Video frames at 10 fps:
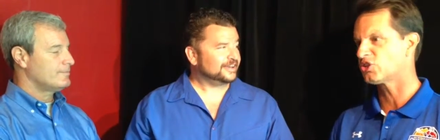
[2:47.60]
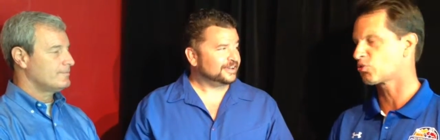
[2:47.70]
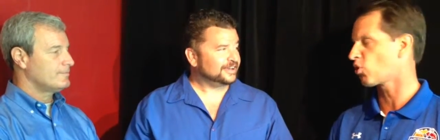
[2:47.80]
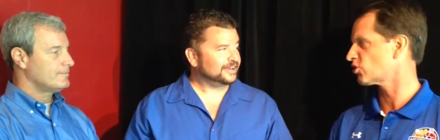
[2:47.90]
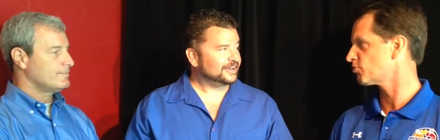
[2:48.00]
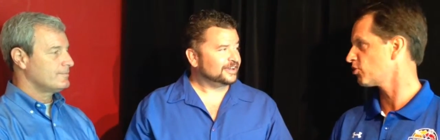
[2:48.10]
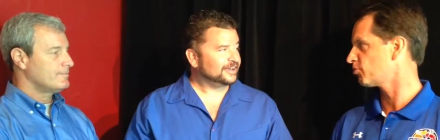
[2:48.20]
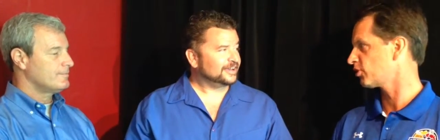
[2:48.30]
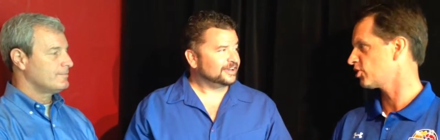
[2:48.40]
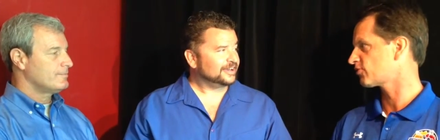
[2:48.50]
Speaker 1: Schwartzman,
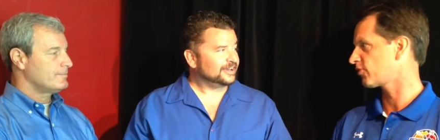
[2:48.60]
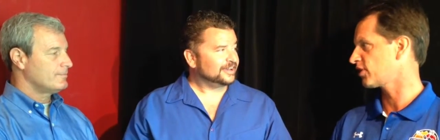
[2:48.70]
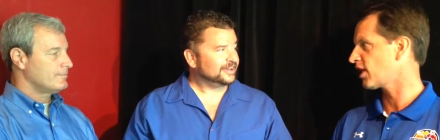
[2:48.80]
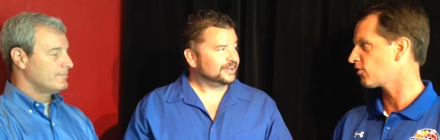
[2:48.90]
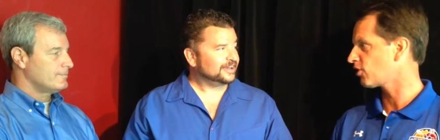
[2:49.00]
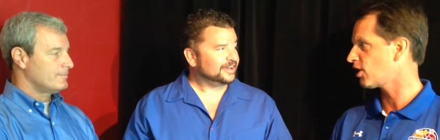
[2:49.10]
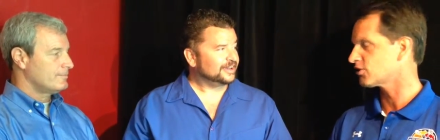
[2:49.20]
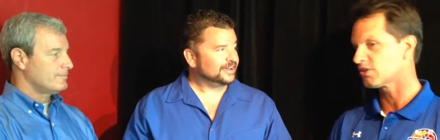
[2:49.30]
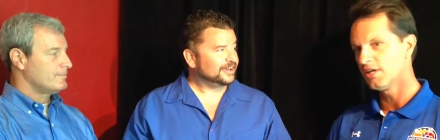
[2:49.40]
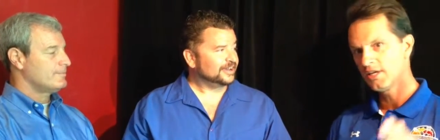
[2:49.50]
who plays for the
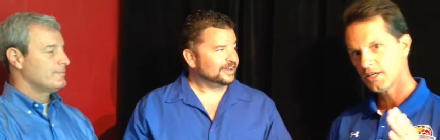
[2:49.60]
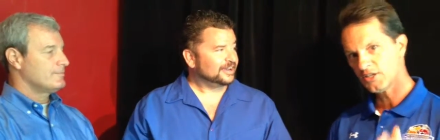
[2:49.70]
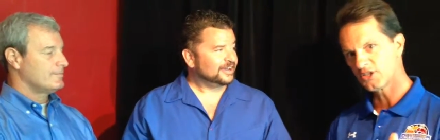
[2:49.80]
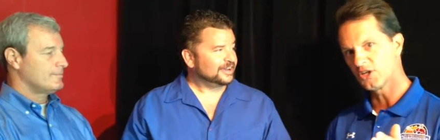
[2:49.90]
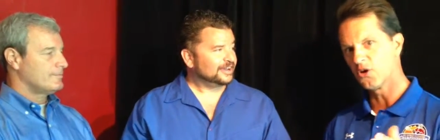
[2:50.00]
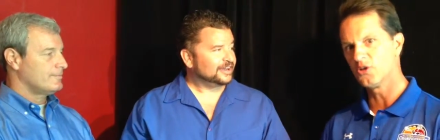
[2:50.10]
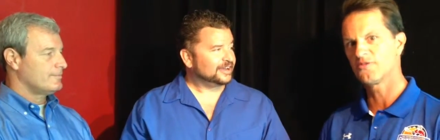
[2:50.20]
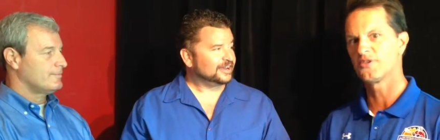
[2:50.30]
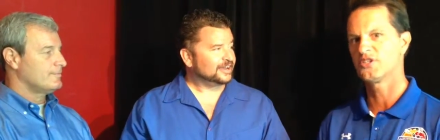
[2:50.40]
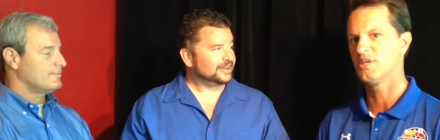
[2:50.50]
Outlaws, he's the
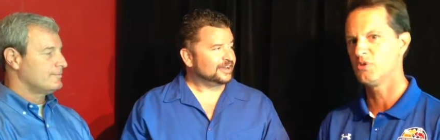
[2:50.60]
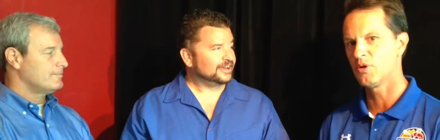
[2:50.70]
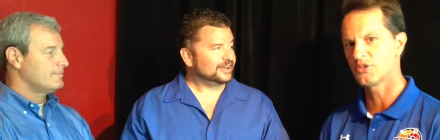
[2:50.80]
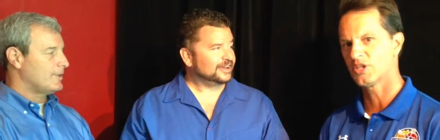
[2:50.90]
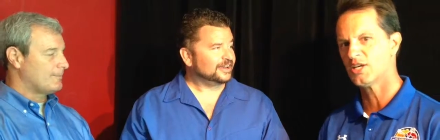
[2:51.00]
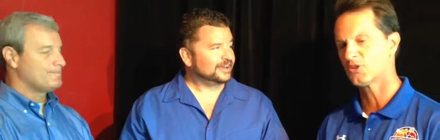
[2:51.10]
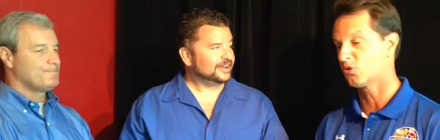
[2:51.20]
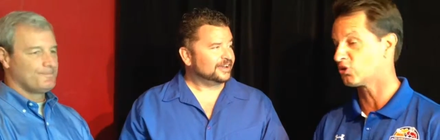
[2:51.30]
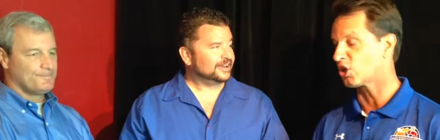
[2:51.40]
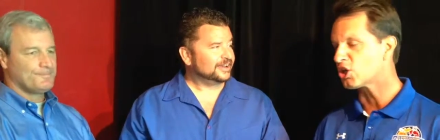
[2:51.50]
goalie for Team USA,
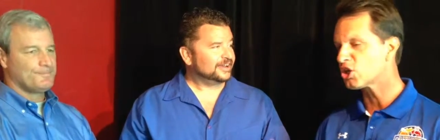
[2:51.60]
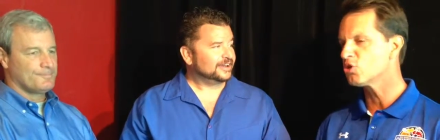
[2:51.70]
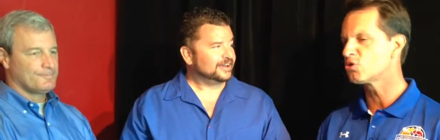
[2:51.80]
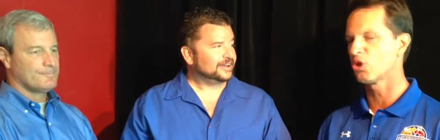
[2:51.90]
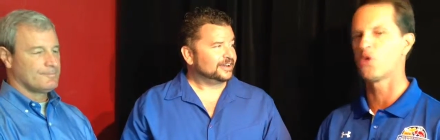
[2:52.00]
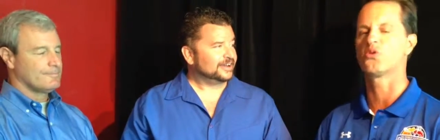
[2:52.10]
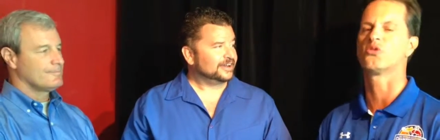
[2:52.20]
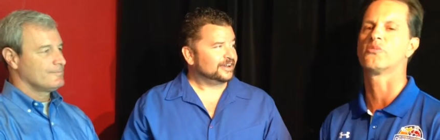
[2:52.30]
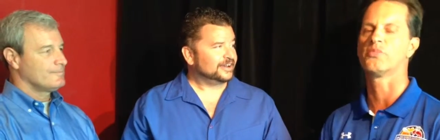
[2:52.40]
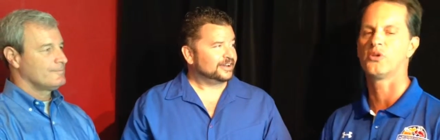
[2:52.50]
so there's a huge
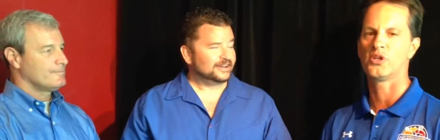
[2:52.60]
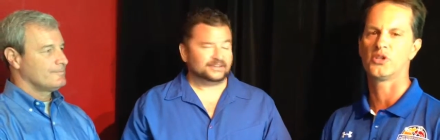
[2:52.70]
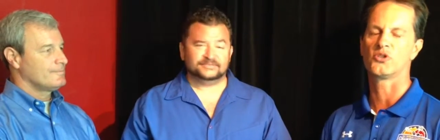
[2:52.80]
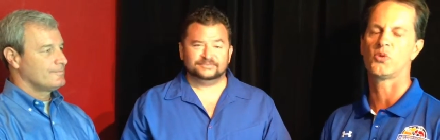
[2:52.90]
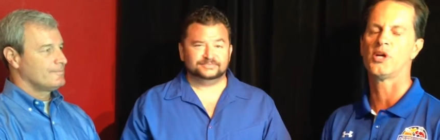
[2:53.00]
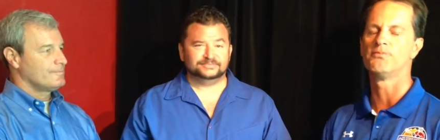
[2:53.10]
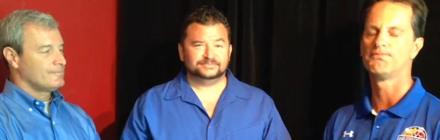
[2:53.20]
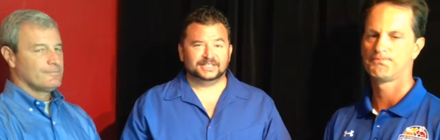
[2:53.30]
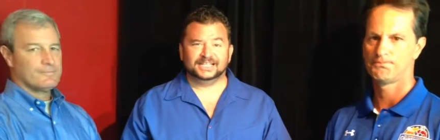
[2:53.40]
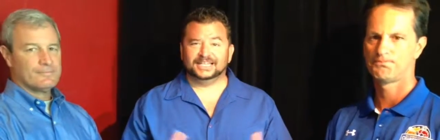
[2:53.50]
local component as well.
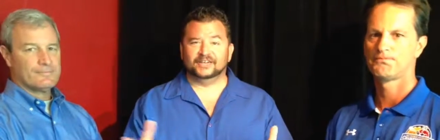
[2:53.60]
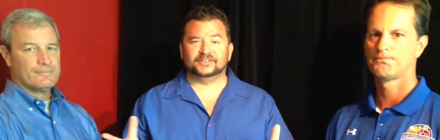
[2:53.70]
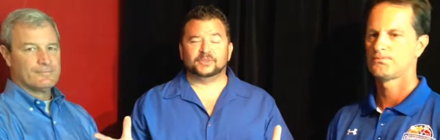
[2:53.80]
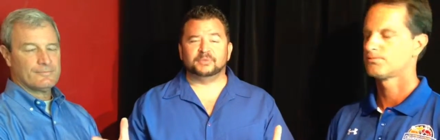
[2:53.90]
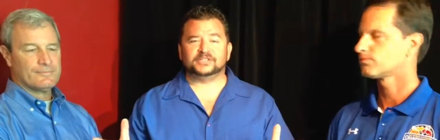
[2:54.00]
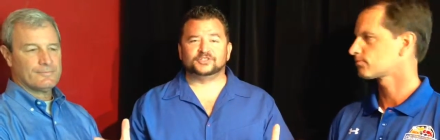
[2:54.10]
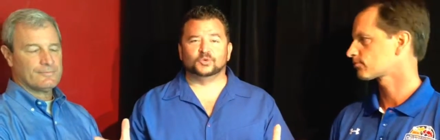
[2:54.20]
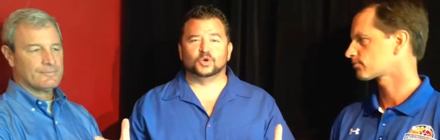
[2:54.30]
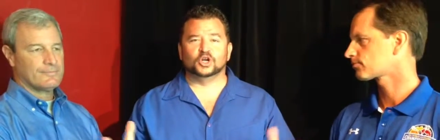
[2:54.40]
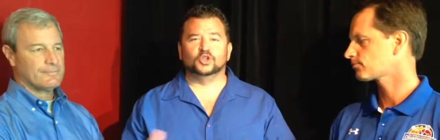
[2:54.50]
Speaker 2: Love it. The
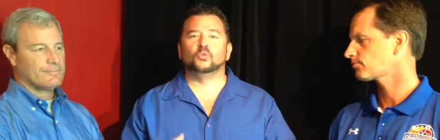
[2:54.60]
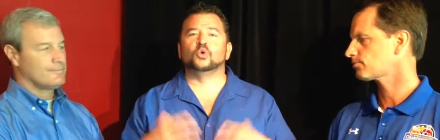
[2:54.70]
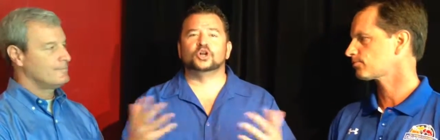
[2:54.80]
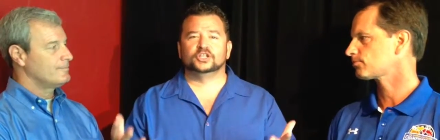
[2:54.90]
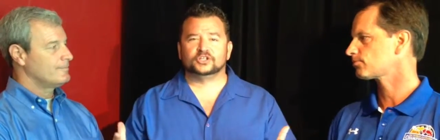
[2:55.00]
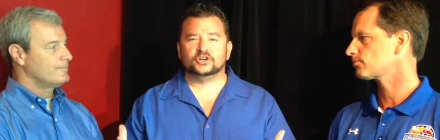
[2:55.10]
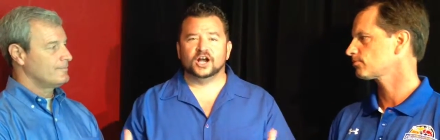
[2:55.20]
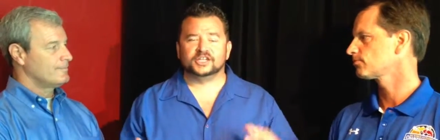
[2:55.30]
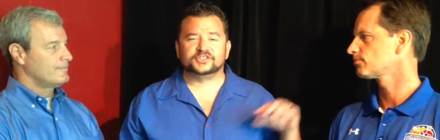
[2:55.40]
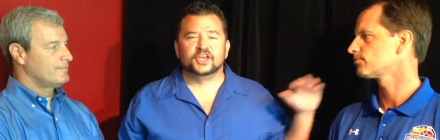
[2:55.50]
best in the world, World
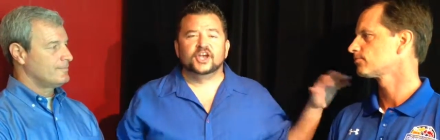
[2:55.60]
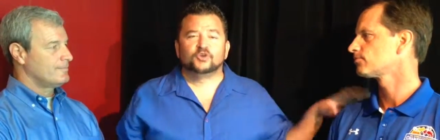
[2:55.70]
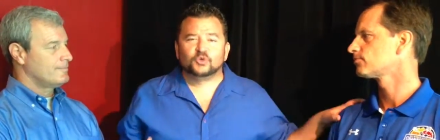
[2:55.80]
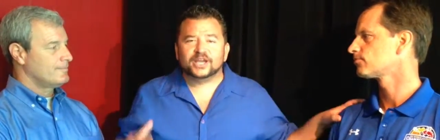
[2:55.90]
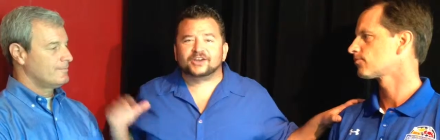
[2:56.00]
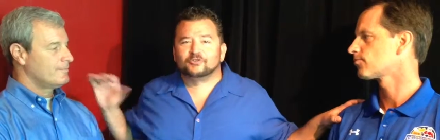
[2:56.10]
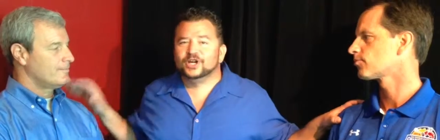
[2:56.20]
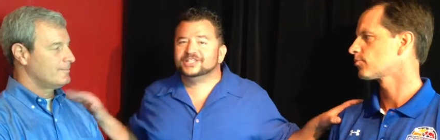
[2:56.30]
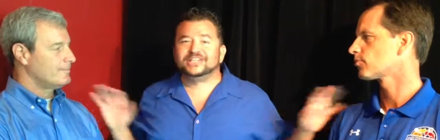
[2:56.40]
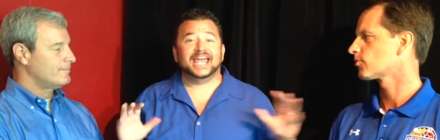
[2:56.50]
Lacrosse, Rick
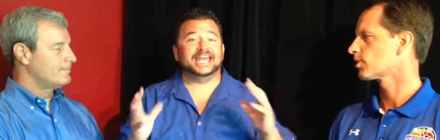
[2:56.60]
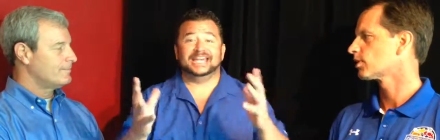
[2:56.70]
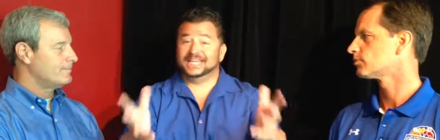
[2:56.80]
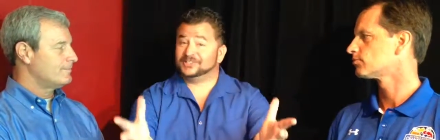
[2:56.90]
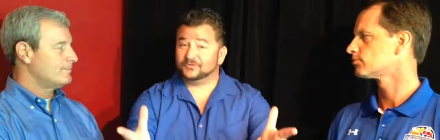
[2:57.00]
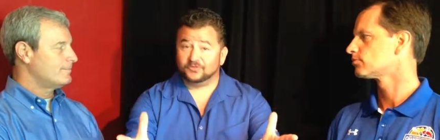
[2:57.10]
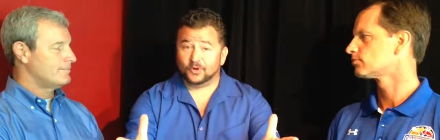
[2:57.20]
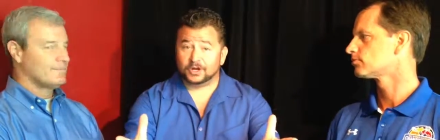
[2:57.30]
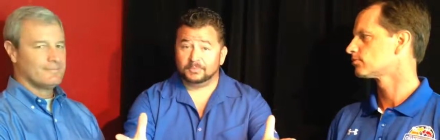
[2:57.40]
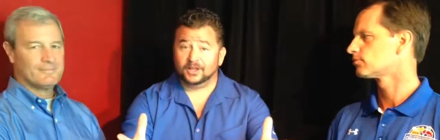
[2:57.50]
Rich Hey. It's
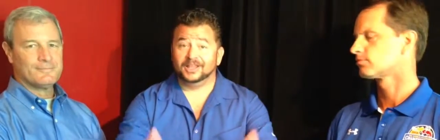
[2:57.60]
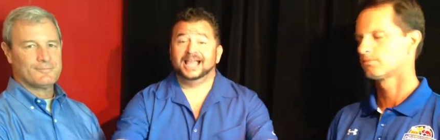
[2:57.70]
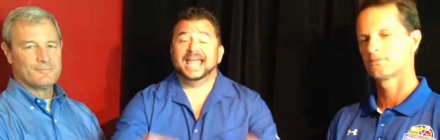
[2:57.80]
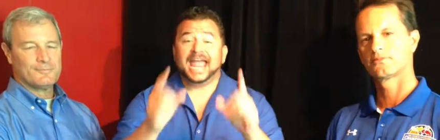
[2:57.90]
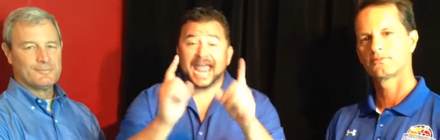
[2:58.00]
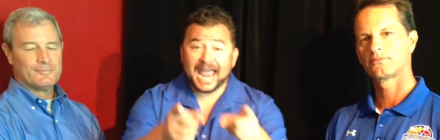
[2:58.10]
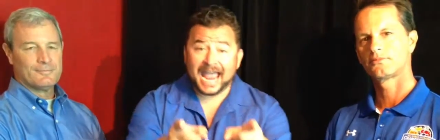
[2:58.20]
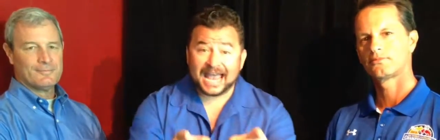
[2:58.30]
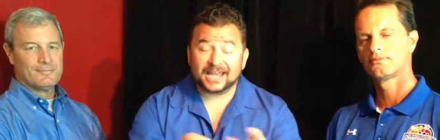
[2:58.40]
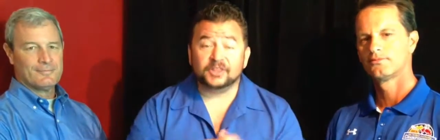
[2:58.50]
affordable
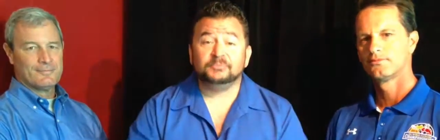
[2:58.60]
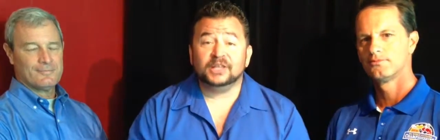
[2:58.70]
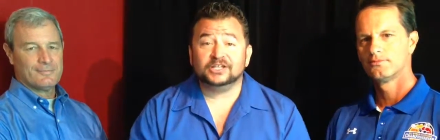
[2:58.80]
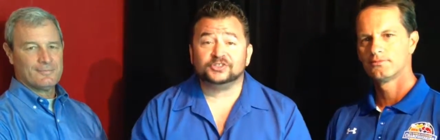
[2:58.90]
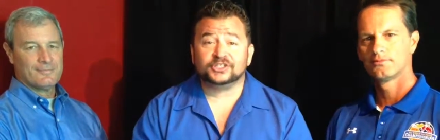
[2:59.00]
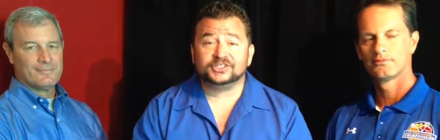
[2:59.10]
and the players are